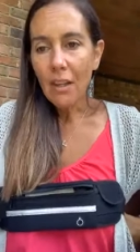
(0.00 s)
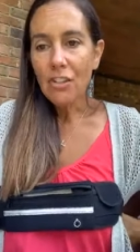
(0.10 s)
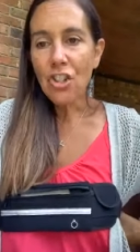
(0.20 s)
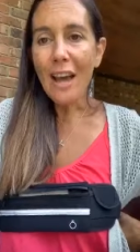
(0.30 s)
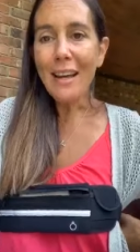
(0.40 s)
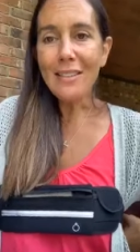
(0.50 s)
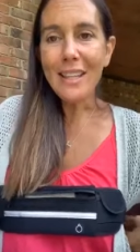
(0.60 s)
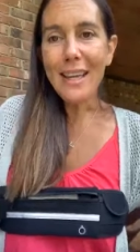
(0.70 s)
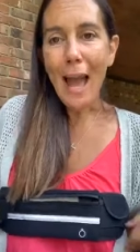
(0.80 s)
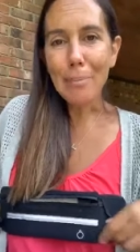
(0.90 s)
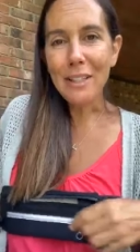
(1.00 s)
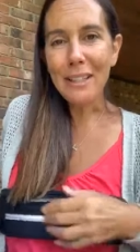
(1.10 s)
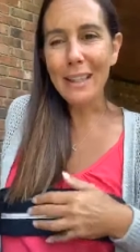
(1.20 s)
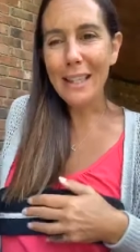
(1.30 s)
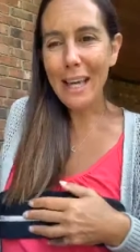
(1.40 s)
Shout out to
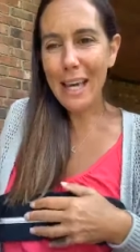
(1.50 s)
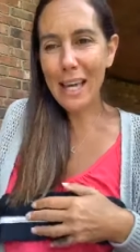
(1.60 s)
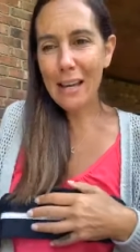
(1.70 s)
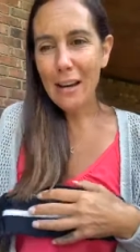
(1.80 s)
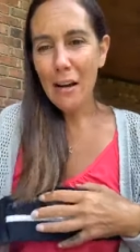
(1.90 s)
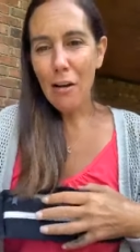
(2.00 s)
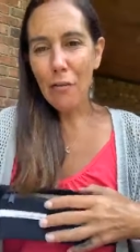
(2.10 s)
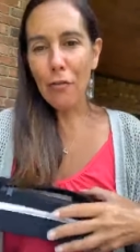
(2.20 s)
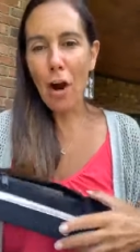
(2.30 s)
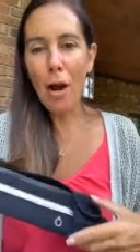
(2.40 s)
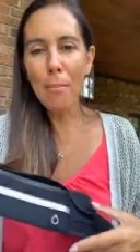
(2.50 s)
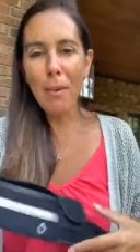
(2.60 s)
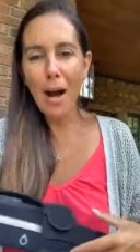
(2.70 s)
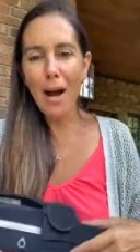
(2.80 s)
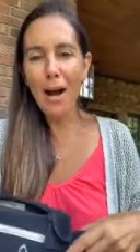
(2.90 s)
Captain Lee from,
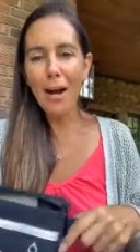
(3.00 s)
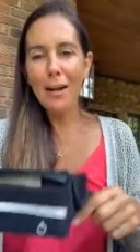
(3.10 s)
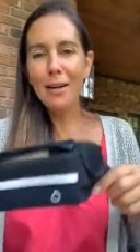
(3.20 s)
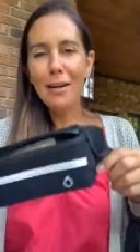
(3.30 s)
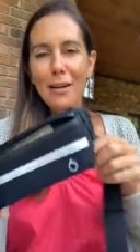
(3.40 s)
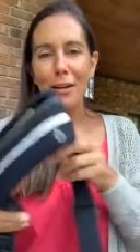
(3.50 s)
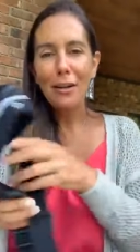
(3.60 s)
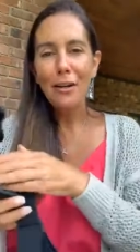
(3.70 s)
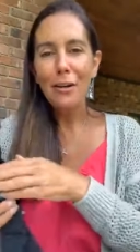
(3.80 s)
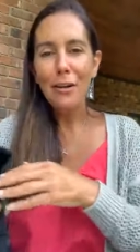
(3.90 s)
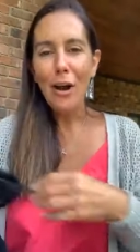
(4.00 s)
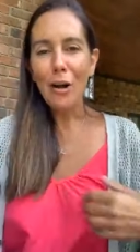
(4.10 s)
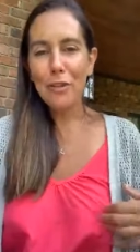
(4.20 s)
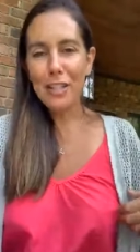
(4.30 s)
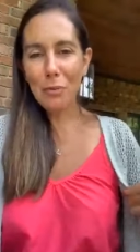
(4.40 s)
uh,
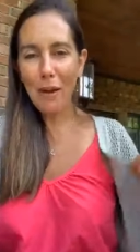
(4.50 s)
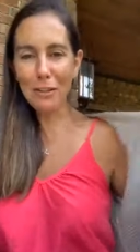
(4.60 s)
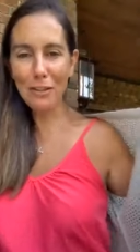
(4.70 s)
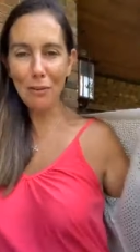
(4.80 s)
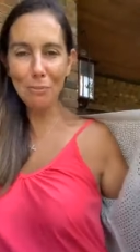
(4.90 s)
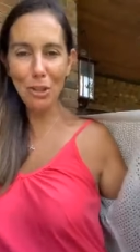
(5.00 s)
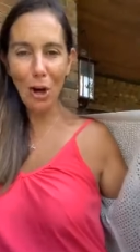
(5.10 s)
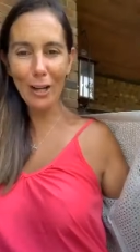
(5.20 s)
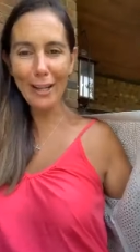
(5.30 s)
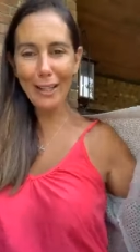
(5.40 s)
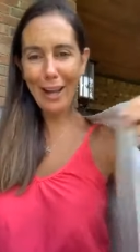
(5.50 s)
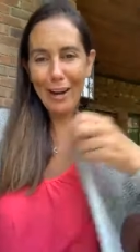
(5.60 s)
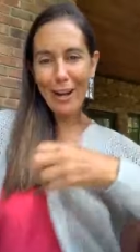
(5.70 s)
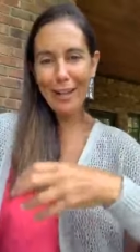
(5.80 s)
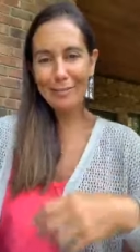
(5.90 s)
oh, this sweater is from Target, Carrie.